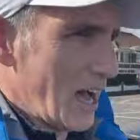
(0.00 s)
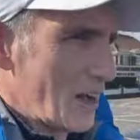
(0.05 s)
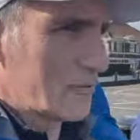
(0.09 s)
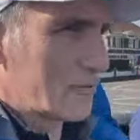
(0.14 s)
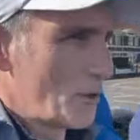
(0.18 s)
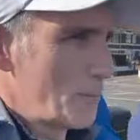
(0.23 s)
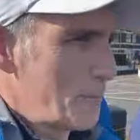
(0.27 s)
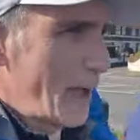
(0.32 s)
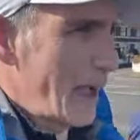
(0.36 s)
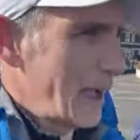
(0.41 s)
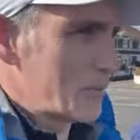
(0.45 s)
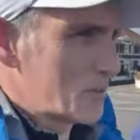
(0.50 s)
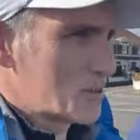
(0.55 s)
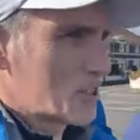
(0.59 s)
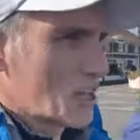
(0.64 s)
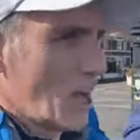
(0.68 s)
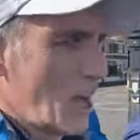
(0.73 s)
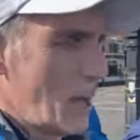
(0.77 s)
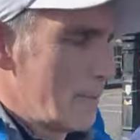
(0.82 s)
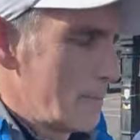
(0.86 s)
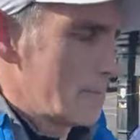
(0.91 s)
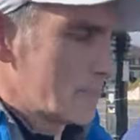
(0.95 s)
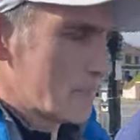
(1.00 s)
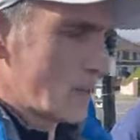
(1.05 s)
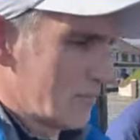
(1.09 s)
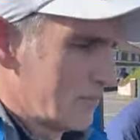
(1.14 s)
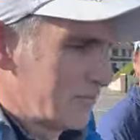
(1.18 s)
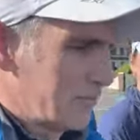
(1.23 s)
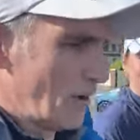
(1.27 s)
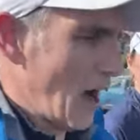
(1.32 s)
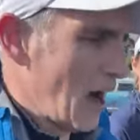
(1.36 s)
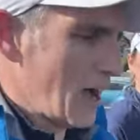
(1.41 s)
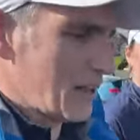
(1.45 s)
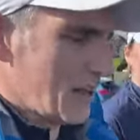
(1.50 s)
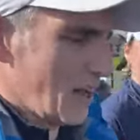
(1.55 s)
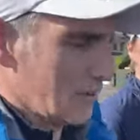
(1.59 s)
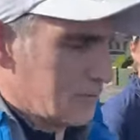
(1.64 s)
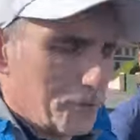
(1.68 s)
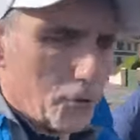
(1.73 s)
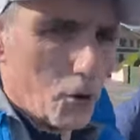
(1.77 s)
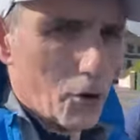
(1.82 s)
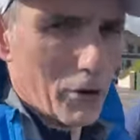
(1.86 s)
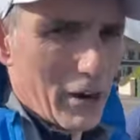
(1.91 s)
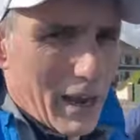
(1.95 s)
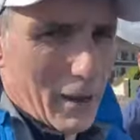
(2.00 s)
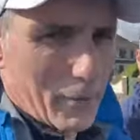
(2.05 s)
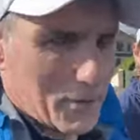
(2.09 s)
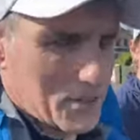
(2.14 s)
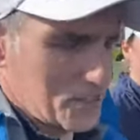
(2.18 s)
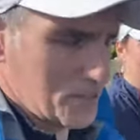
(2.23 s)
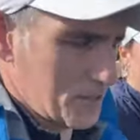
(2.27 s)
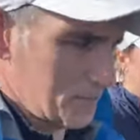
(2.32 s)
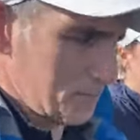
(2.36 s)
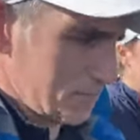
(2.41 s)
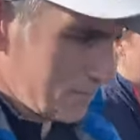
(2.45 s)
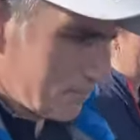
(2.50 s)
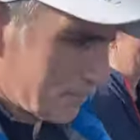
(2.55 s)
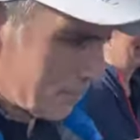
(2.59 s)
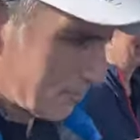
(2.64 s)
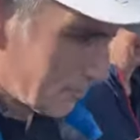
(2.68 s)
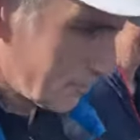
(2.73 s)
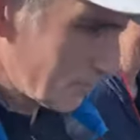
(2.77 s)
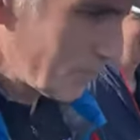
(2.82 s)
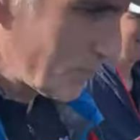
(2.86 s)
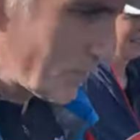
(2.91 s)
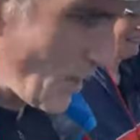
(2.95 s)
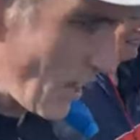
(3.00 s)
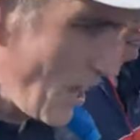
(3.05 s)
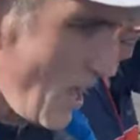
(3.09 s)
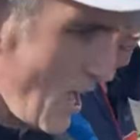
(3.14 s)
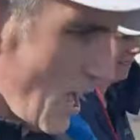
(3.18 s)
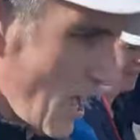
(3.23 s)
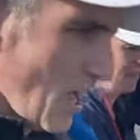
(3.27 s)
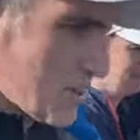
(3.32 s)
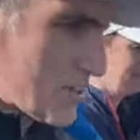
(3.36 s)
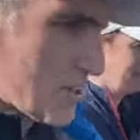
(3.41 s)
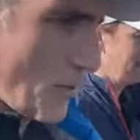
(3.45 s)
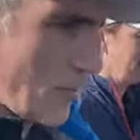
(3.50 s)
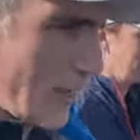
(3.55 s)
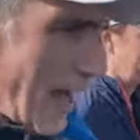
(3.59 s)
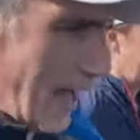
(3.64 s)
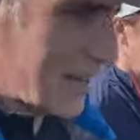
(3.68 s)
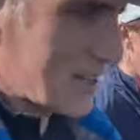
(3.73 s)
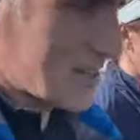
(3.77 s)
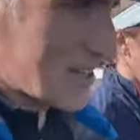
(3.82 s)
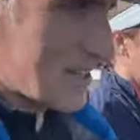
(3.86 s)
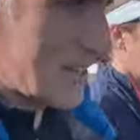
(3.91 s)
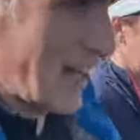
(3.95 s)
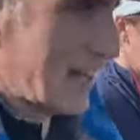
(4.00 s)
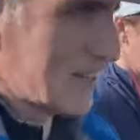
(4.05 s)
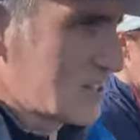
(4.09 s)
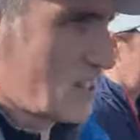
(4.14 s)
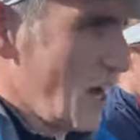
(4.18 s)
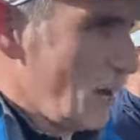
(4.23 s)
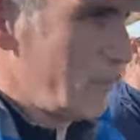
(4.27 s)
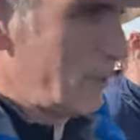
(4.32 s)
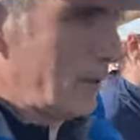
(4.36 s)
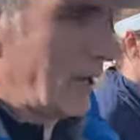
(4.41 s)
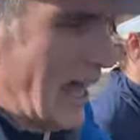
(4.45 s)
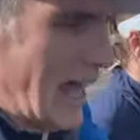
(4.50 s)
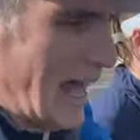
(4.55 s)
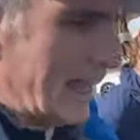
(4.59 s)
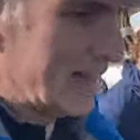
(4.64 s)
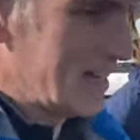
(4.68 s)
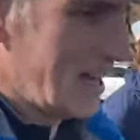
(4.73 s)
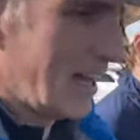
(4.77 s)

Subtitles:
for about 4 hours. So that's our plan.